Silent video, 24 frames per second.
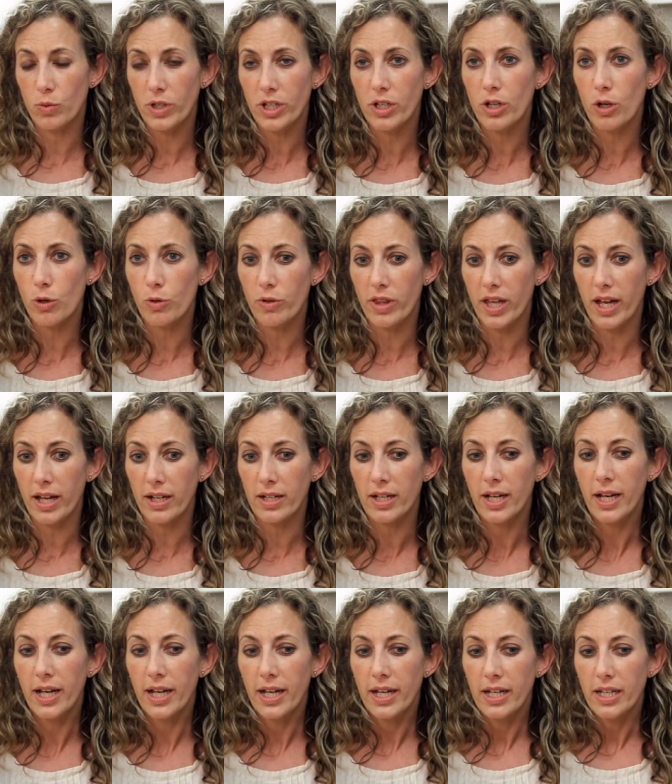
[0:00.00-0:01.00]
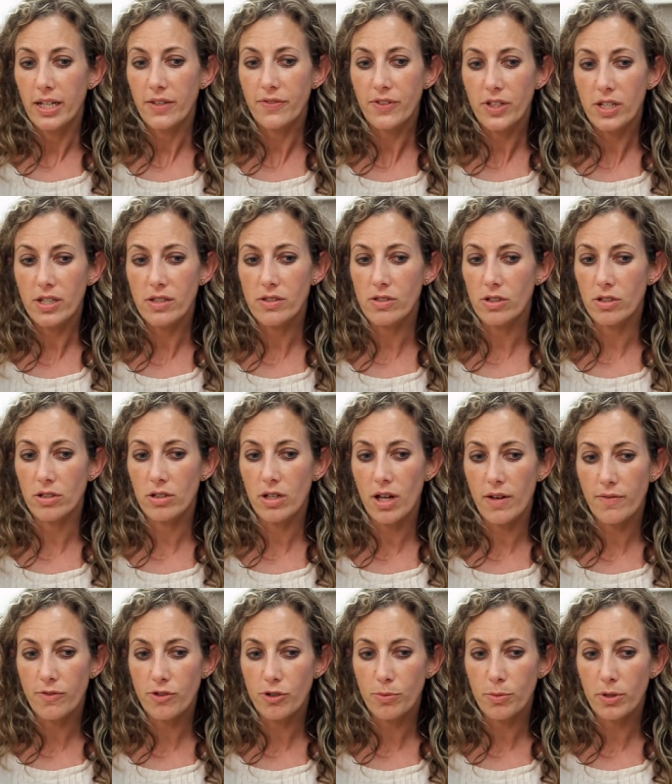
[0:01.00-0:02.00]
We know that if kids are
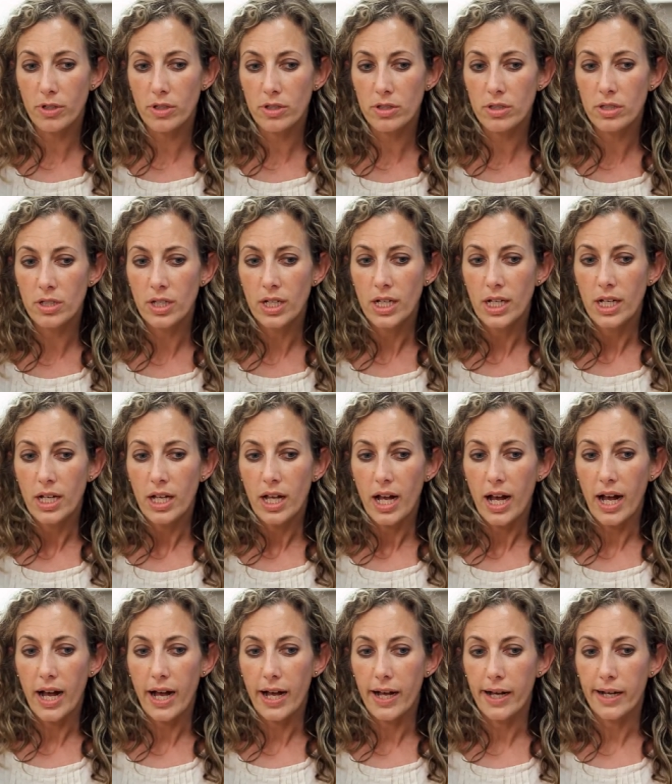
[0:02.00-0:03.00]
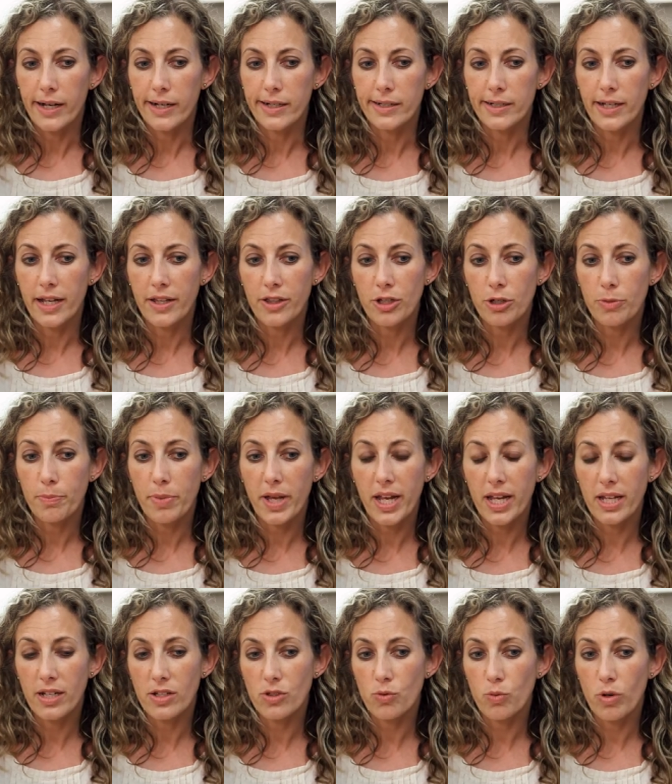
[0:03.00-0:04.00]
comfortable uh, and their
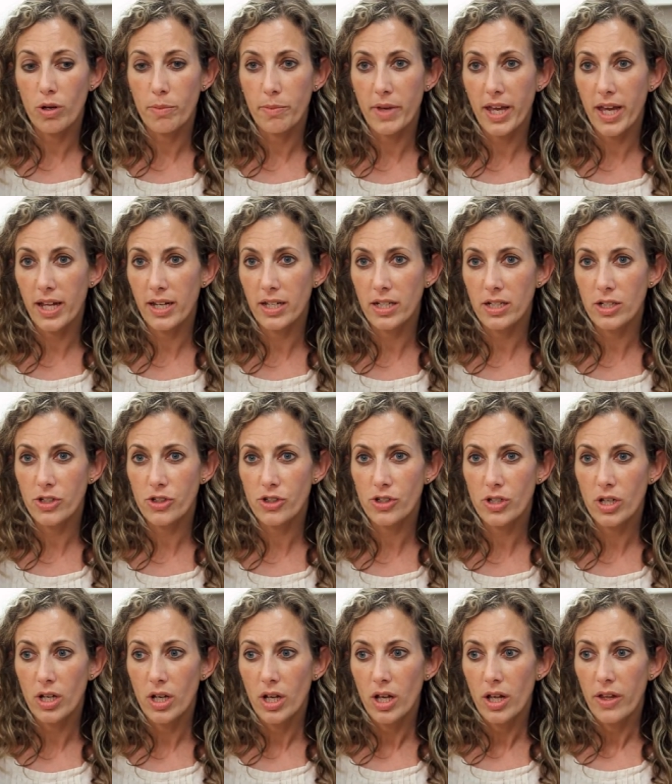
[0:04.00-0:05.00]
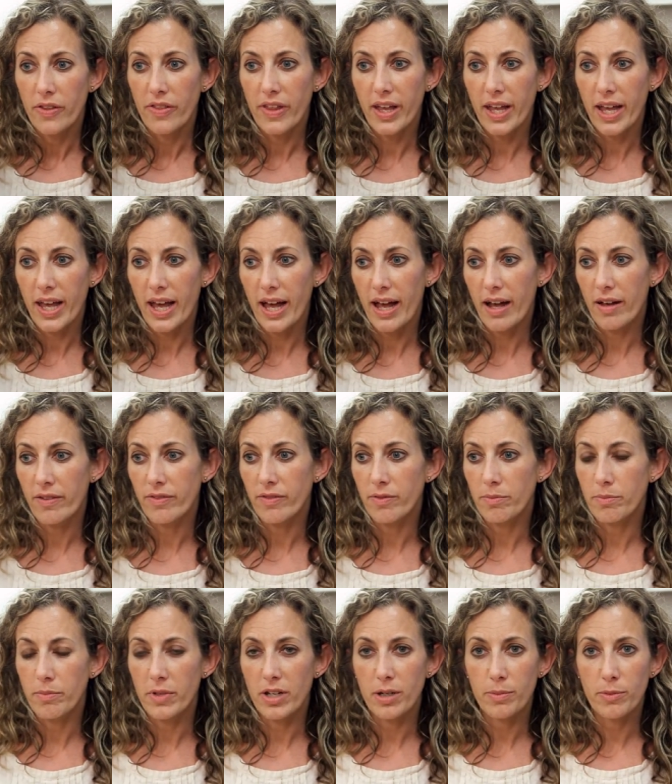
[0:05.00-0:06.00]
pain is well managed, they have
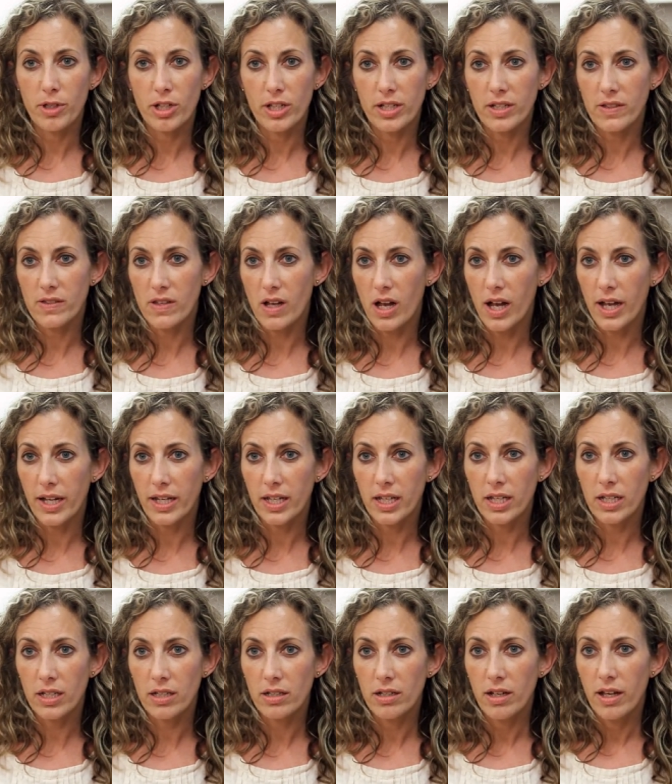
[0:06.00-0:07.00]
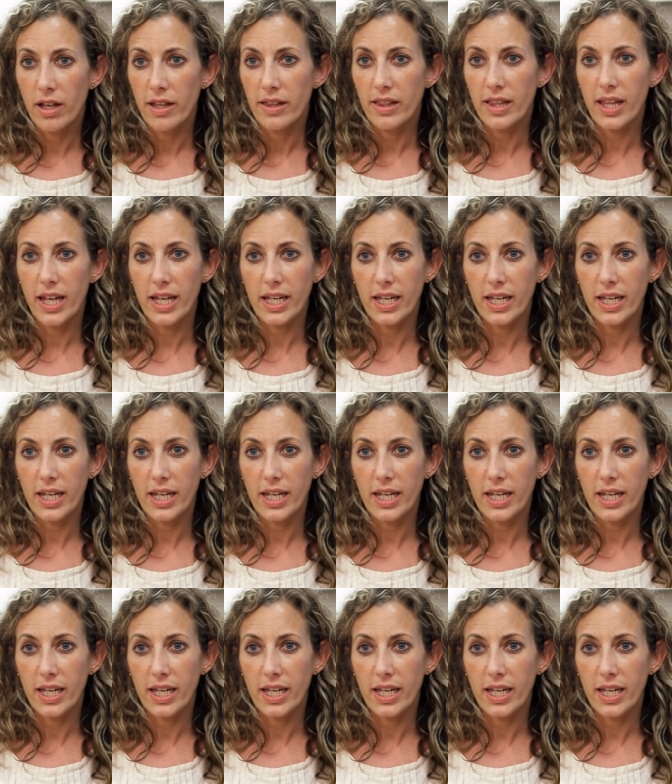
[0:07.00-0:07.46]
minimal anxiety, they